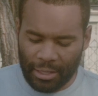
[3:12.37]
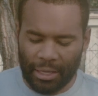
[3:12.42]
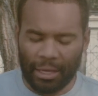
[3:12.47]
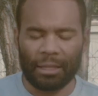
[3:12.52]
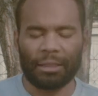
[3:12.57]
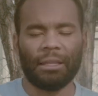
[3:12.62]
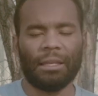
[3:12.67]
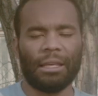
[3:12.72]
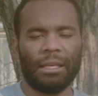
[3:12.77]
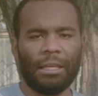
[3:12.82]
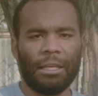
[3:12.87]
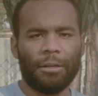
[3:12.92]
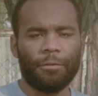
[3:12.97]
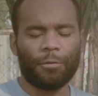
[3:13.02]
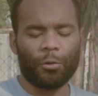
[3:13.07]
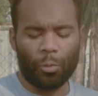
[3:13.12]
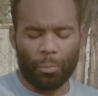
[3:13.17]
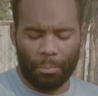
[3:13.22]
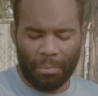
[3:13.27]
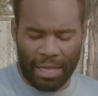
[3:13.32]
and the
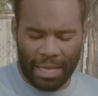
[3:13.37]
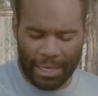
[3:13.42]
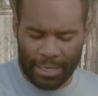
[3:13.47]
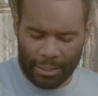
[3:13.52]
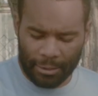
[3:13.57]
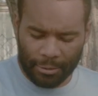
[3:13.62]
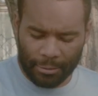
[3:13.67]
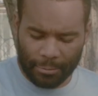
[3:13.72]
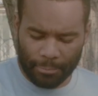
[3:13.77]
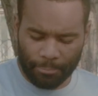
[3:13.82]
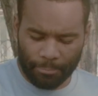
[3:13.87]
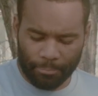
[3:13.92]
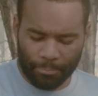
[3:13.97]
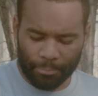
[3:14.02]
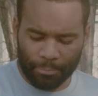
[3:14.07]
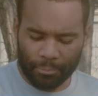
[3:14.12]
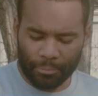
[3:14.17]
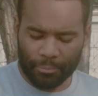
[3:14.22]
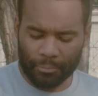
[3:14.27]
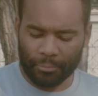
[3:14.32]
evil man
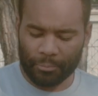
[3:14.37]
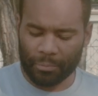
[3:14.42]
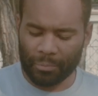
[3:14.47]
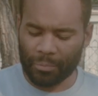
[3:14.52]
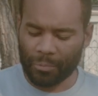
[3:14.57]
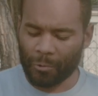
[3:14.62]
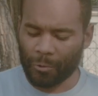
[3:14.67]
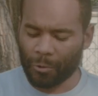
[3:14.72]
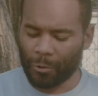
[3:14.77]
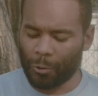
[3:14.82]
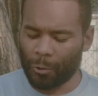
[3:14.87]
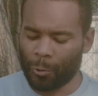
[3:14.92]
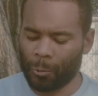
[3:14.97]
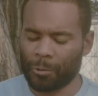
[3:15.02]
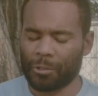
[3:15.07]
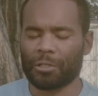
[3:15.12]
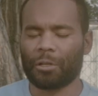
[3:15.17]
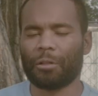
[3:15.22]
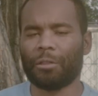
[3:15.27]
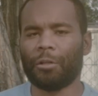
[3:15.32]

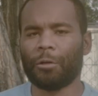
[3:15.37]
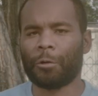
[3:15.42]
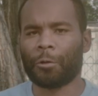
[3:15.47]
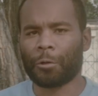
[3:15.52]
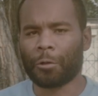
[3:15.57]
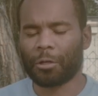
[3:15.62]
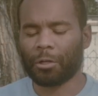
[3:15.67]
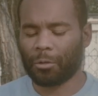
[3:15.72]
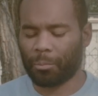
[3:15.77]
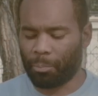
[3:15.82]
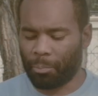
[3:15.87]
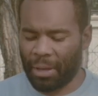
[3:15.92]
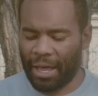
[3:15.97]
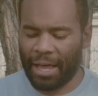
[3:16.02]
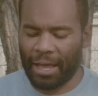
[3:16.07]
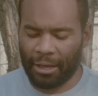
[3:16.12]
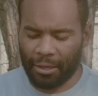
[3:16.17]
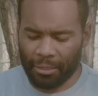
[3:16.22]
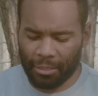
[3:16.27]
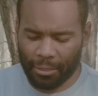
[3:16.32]
who is on the crooked
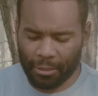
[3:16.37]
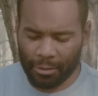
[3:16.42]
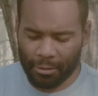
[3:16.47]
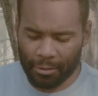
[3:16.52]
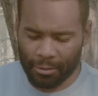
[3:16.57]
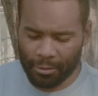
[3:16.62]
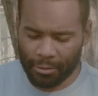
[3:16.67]
path